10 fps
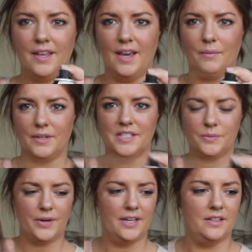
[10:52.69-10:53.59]
I'm going to
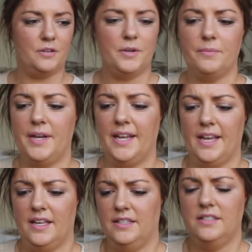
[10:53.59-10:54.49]
spray a little bit on my
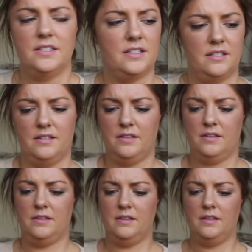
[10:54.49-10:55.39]
hands,
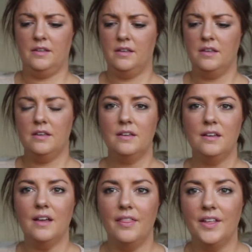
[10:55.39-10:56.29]

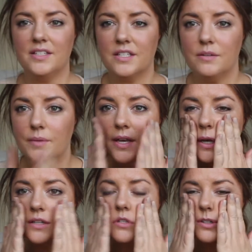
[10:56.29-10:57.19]
and that's going to be
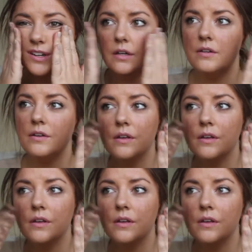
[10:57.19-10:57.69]
extra